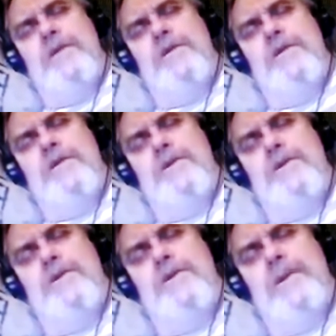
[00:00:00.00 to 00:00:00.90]
to
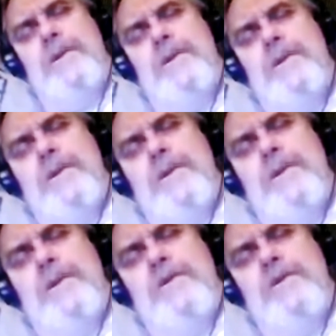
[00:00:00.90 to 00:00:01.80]

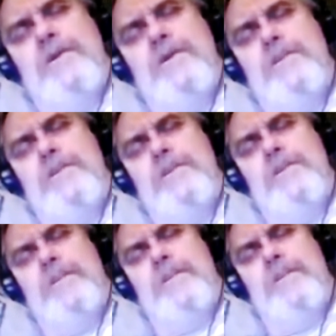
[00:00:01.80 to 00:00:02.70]
do the
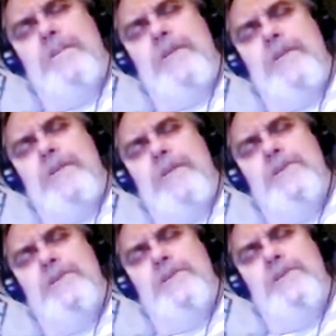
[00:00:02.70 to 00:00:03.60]

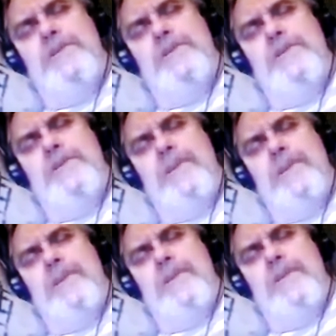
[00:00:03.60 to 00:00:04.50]
preparation
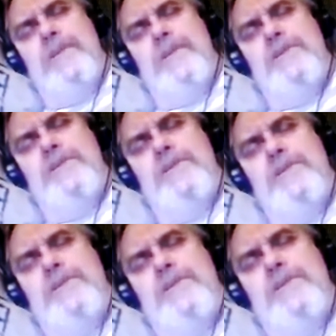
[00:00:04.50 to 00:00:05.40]
just as
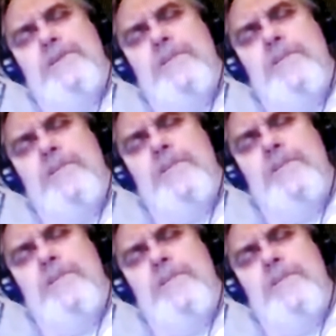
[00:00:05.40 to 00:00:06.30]
it was meant
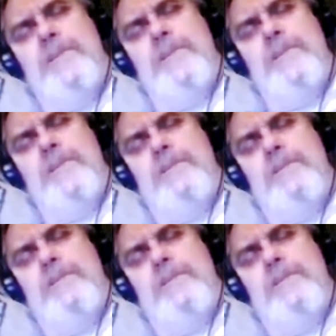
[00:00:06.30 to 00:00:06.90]
to be done.